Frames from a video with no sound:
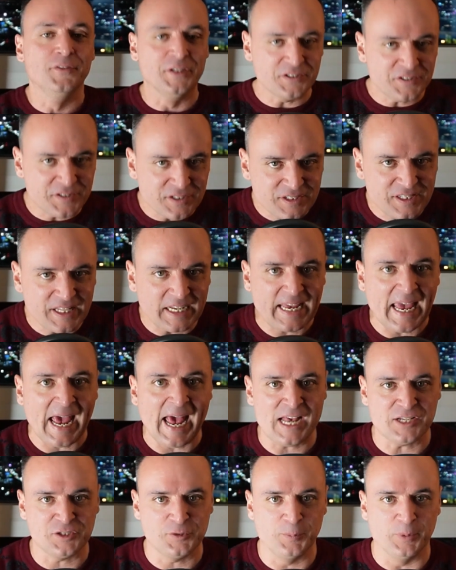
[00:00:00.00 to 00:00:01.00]
This is the
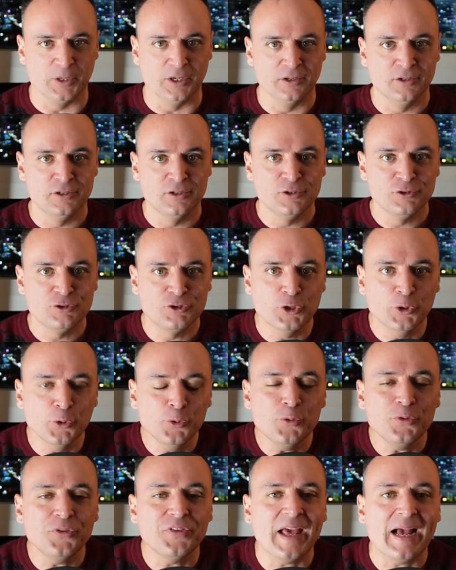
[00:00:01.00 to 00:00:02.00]
Kaspa
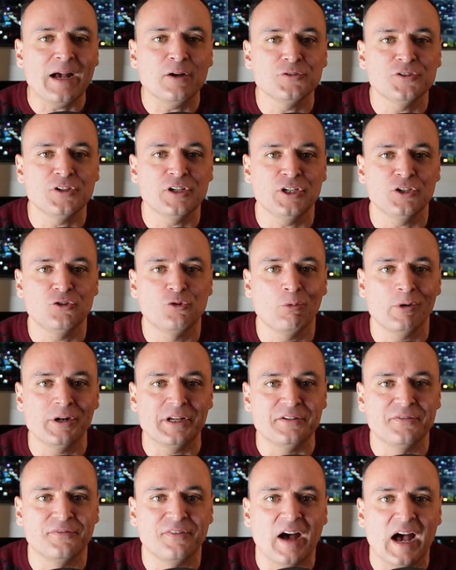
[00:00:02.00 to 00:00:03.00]

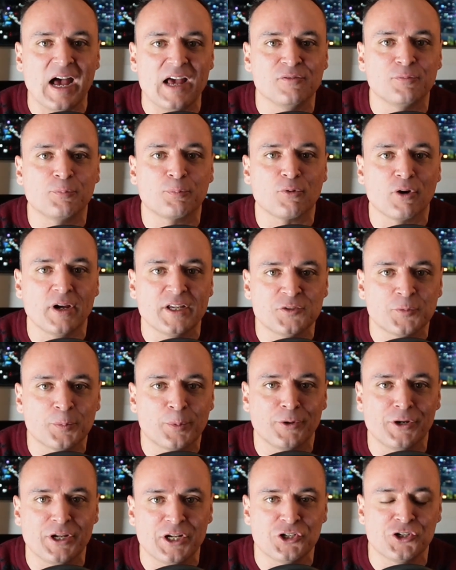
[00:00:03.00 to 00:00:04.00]
2025 price
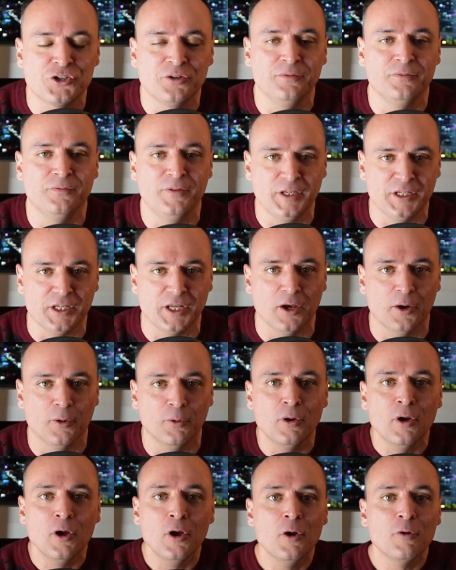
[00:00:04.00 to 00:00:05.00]
prediction video.
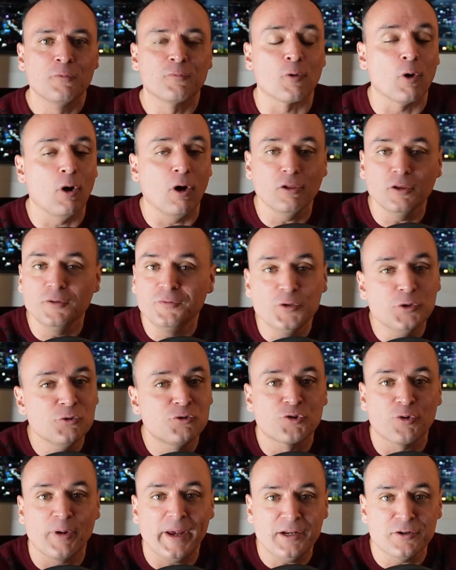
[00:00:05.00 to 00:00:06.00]
For all of you
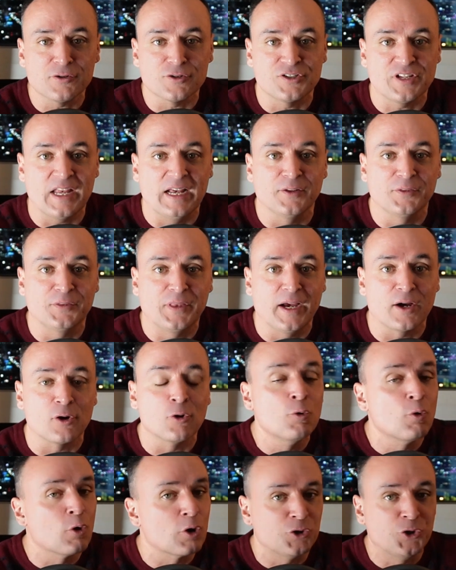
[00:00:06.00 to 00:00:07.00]
traders out there
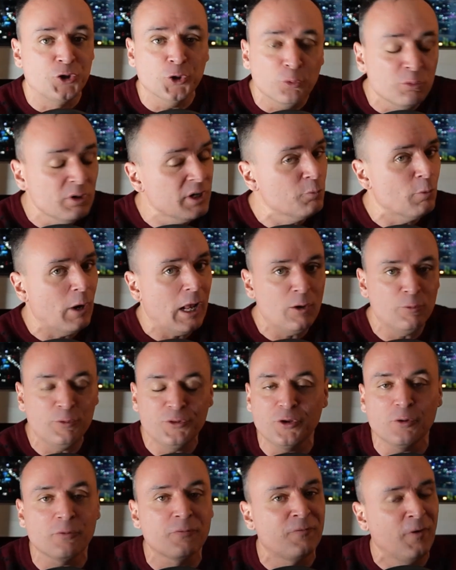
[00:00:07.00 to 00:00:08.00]
who are doing well
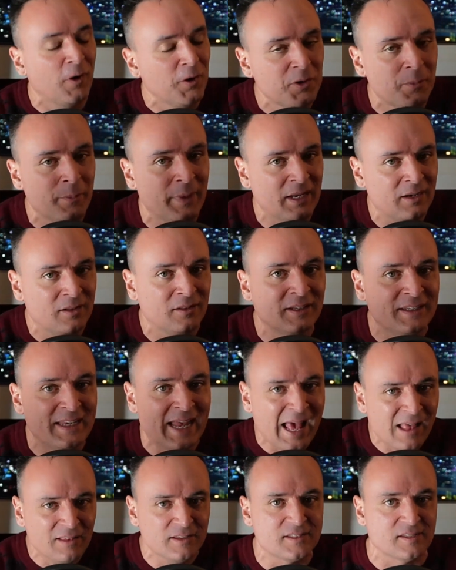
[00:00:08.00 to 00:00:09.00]
with your fundamental
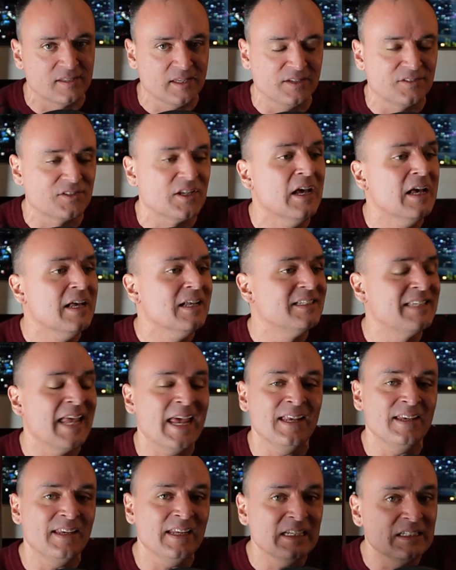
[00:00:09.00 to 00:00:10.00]
analysis,
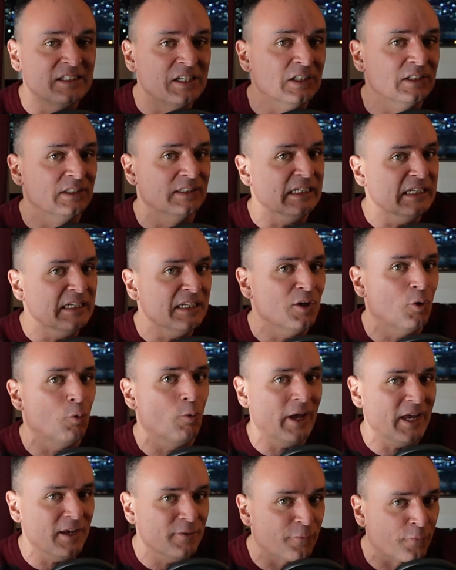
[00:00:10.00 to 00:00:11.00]
tending to lean
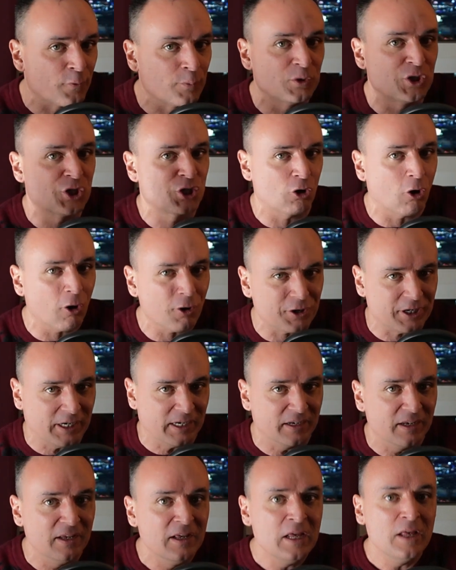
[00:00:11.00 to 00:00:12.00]
away from
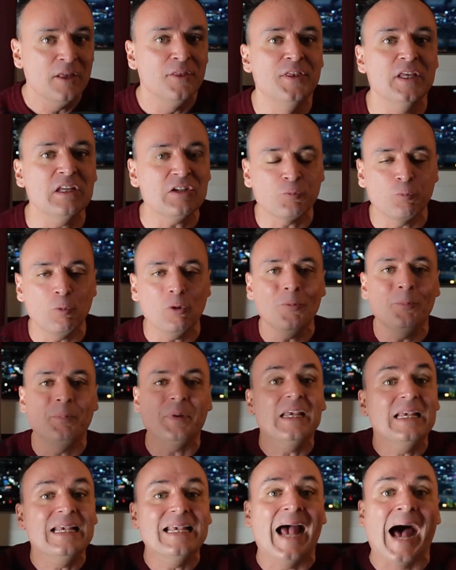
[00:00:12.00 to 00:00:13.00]
charting, this will
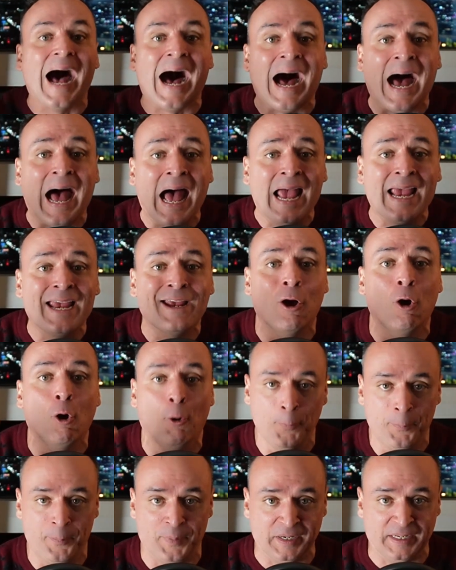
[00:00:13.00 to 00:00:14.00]
be
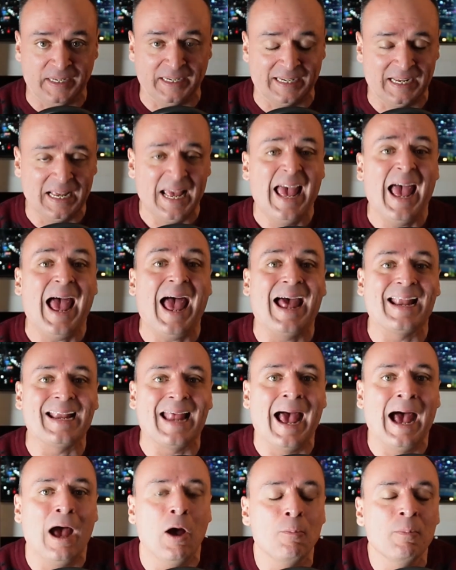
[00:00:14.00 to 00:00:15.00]
eye-opening at
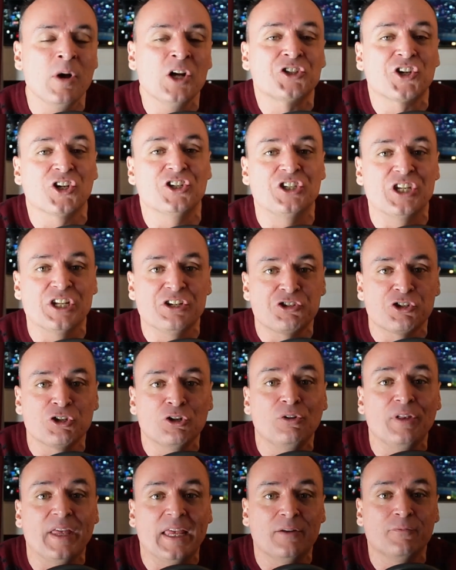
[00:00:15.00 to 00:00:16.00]
how much
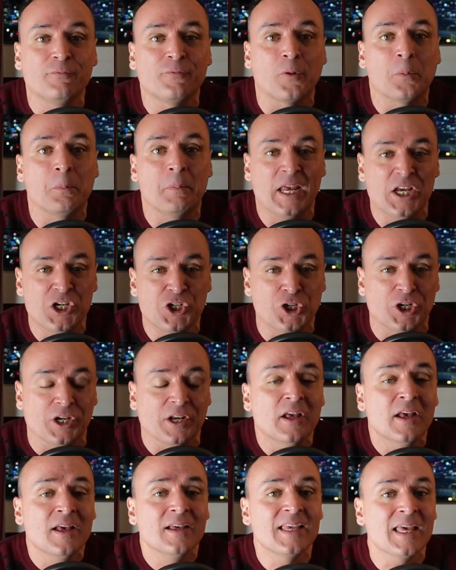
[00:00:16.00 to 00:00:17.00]
additional
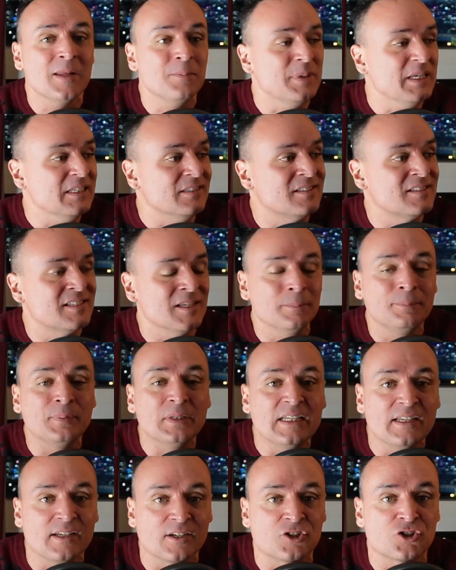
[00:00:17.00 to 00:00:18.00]
information can be
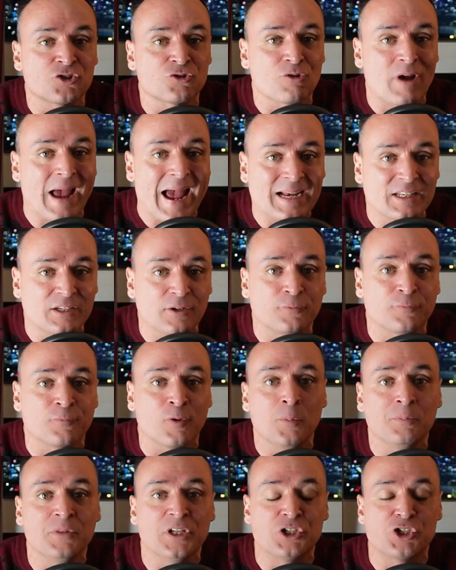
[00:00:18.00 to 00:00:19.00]
simply extracted
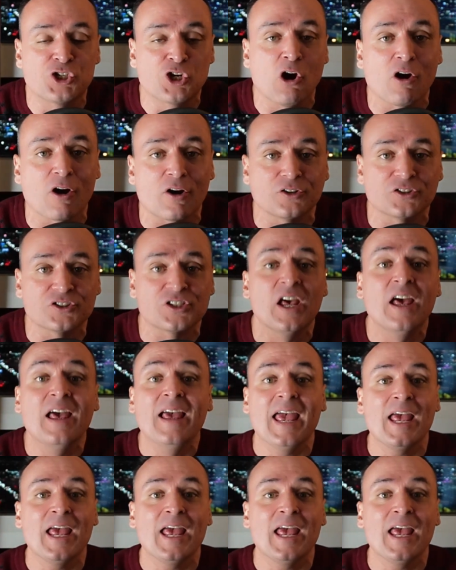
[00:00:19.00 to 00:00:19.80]
from the chart.